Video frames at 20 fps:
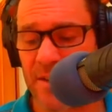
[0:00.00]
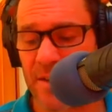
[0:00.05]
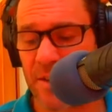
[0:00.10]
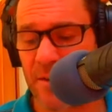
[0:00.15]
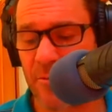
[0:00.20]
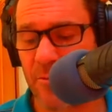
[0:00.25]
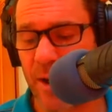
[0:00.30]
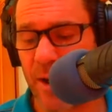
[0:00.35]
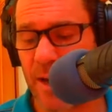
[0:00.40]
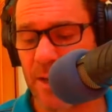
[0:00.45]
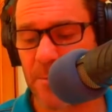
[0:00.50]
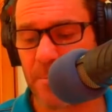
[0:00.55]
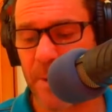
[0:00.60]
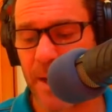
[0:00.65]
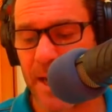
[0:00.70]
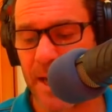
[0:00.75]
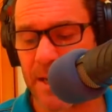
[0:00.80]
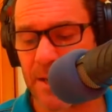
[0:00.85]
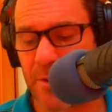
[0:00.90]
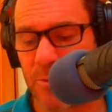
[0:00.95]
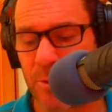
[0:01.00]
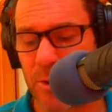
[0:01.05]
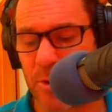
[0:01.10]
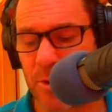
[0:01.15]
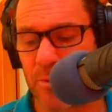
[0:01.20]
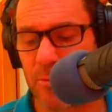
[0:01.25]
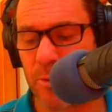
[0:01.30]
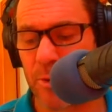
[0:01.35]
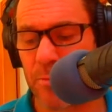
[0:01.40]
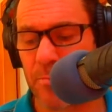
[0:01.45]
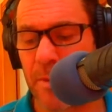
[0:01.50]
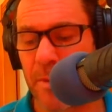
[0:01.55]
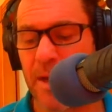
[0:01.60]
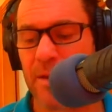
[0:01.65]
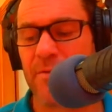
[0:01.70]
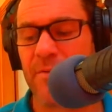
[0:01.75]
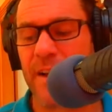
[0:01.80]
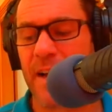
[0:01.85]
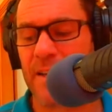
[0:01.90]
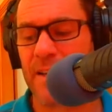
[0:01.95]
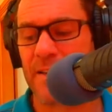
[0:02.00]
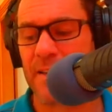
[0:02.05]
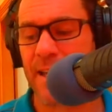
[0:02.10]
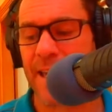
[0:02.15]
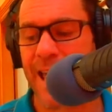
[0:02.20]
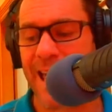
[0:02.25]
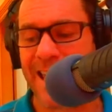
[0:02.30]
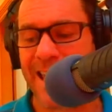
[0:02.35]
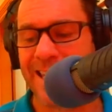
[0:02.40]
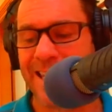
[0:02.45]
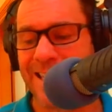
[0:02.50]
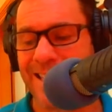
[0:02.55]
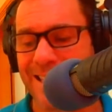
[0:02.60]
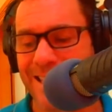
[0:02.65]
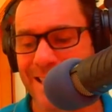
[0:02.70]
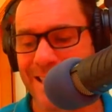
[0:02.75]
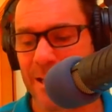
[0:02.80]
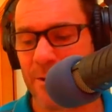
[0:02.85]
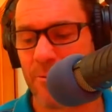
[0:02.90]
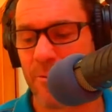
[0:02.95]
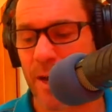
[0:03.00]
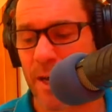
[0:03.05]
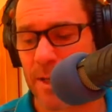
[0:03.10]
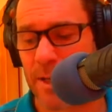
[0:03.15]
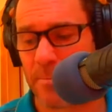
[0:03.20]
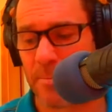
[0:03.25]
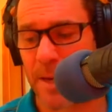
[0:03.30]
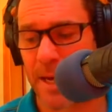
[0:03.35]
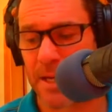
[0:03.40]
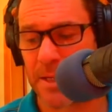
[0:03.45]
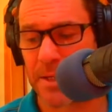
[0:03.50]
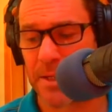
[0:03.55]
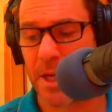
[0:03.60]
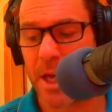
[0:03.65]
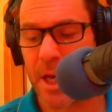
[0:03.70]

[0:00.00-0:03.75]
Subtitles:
than race pace, with much faster cadence than race pace